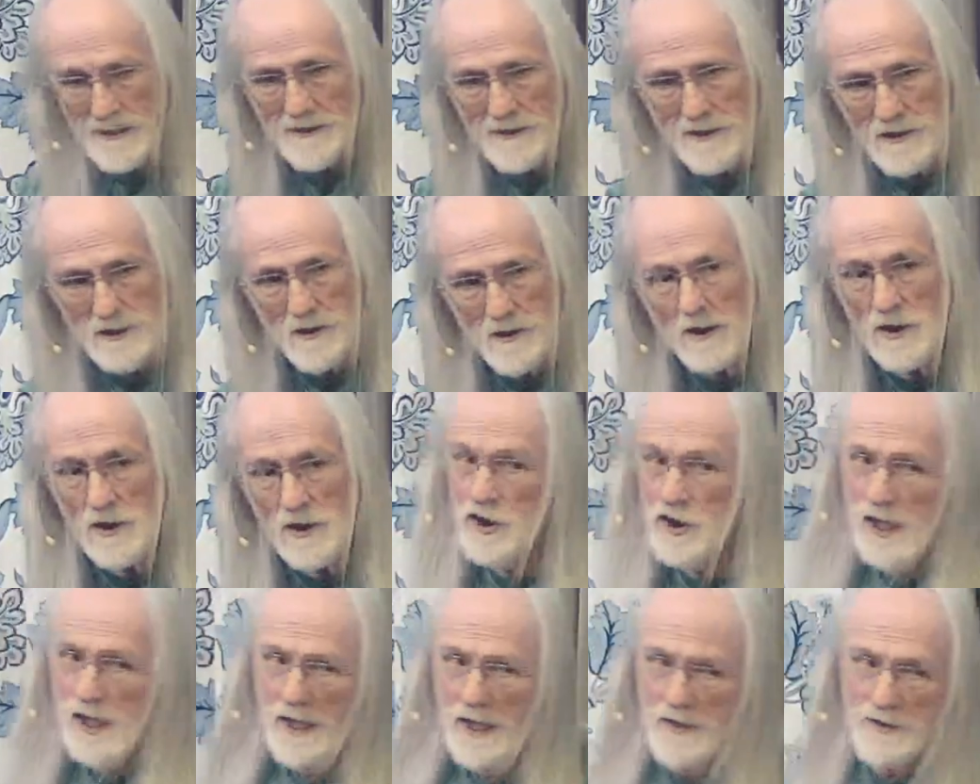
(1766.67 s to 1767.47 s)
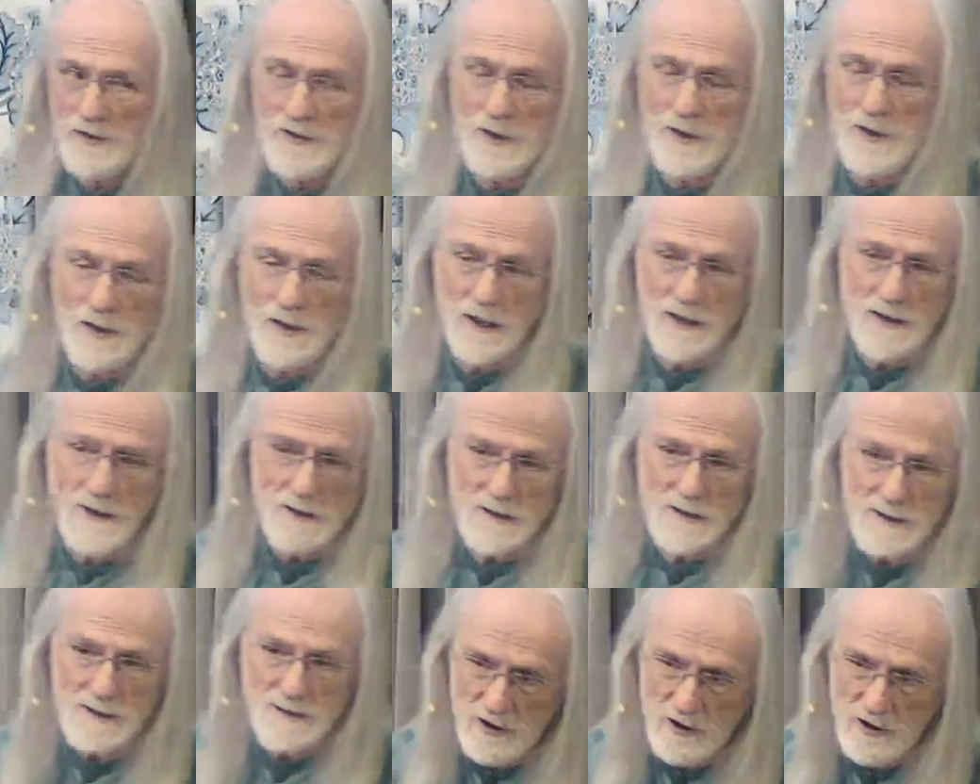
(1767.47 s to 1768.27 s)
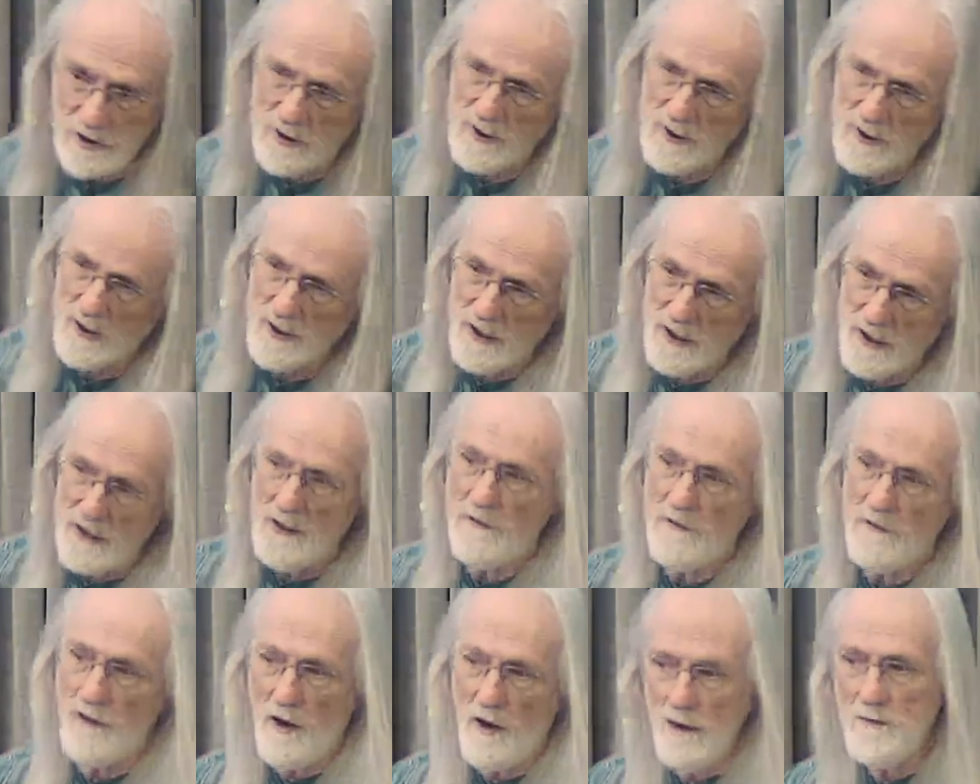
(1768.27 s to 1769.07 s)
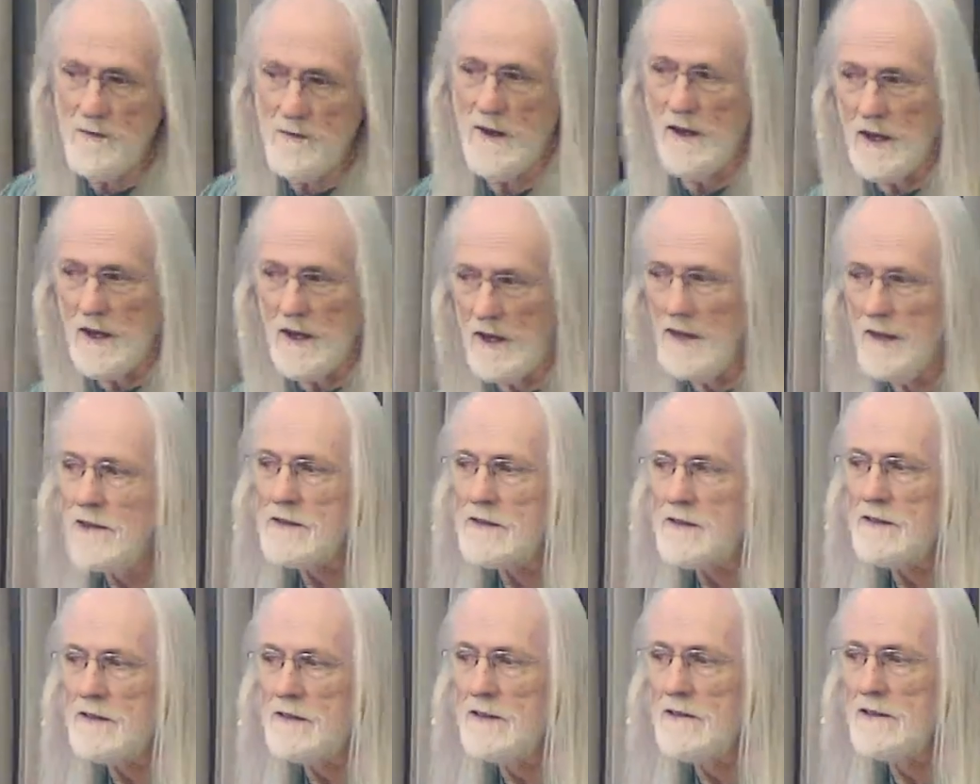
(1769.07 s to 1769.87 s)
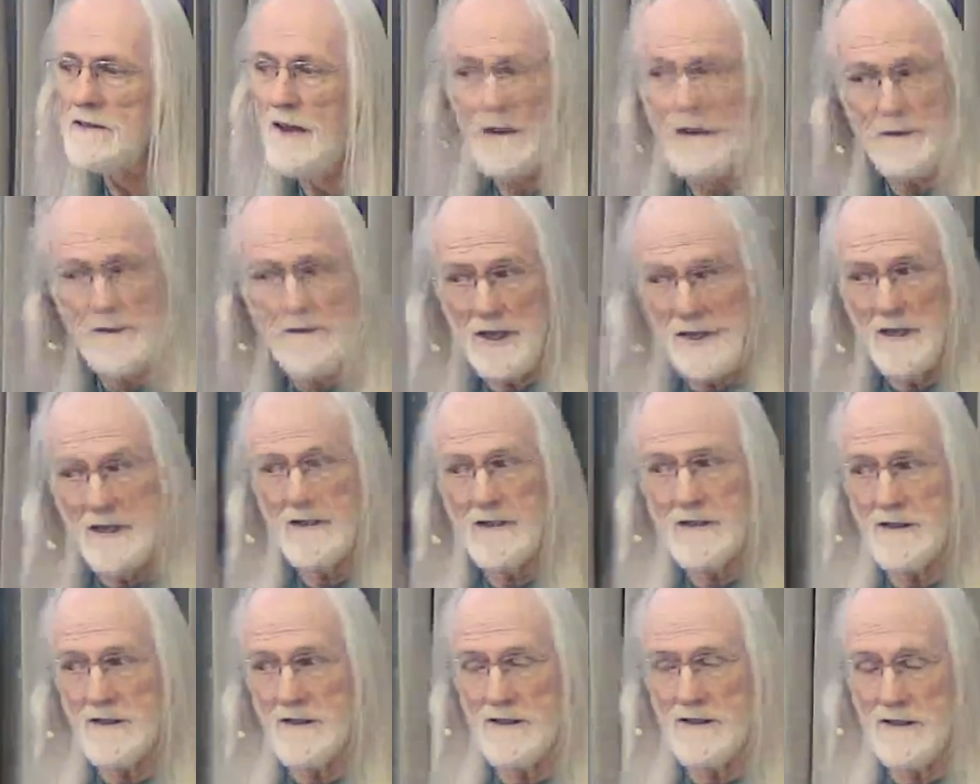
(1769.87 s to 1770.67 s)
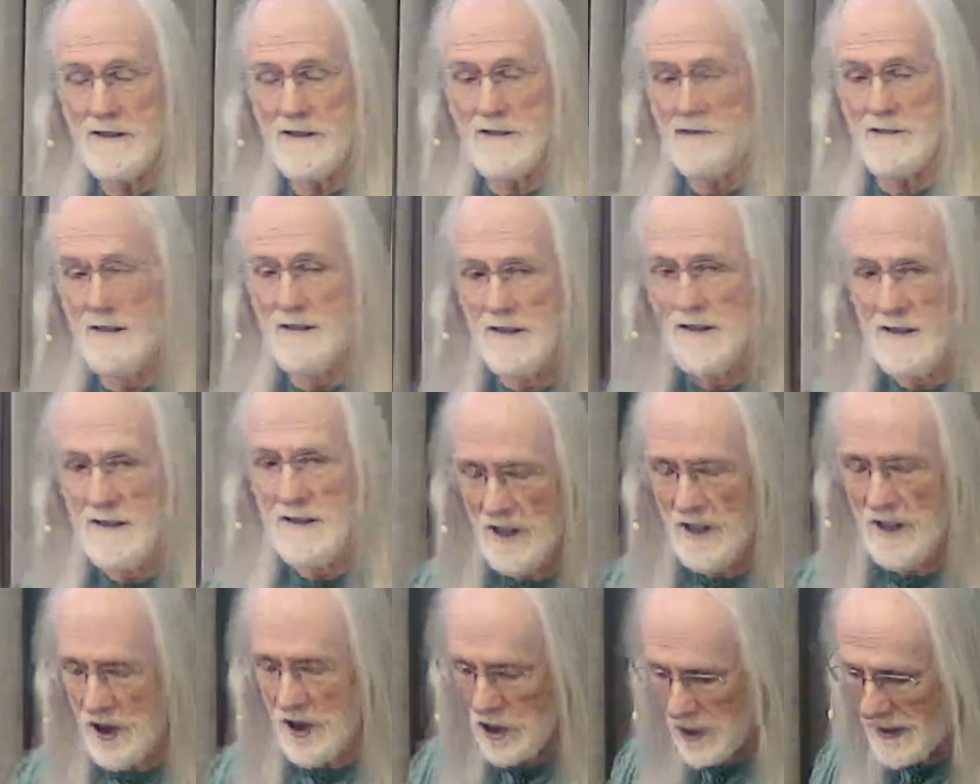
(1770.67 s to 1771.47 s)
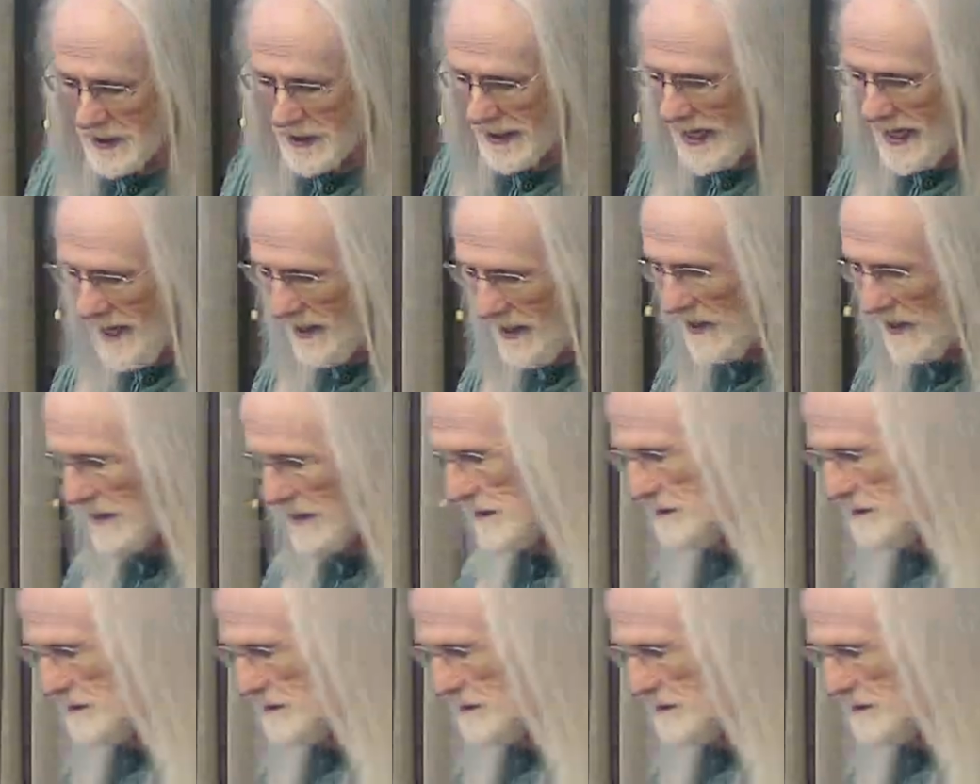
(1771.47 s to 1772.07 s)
you can change the list, you can delete from the list. I mean, this is an organic,